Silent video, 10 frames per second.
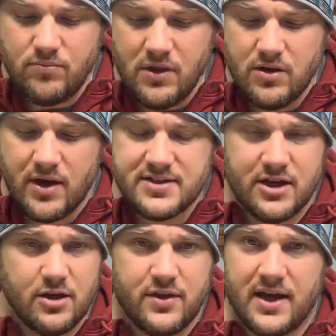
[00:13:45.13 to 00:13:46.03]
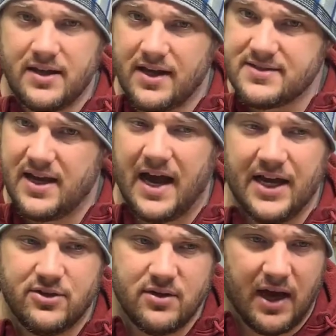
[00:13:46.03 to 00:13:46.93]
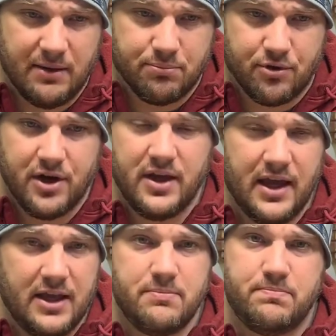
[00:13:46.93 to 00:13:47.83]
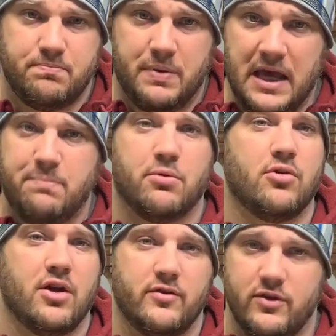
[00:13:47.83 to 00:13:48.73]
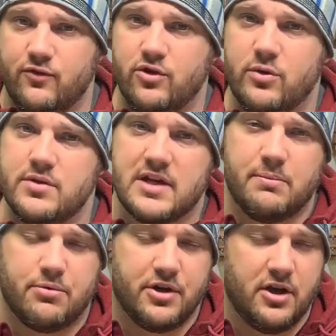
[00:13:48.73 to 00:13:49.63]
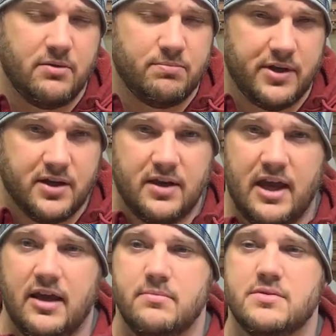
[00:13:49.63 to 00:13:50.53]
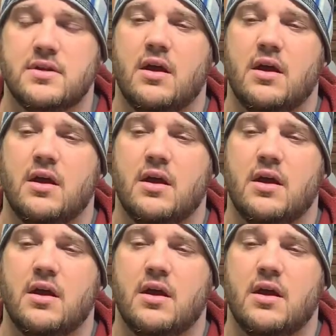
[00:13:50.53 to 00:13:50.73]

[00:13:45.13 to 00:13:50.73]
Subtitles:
You know, that's the other thing I say. I bring in people of influence. I bring in big names.